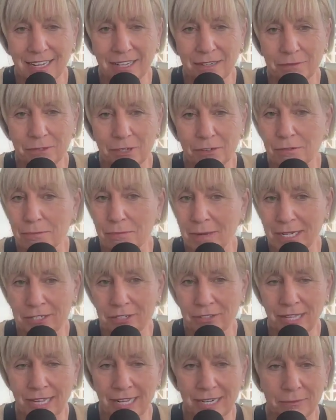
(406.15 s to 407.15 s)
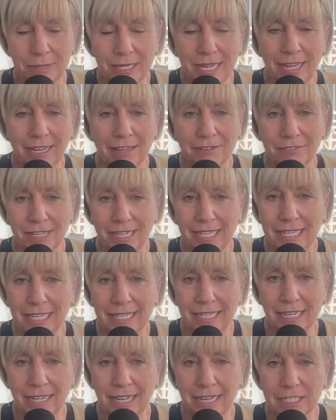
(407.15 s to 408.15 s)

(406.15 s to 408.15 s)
um, a reminder that we have a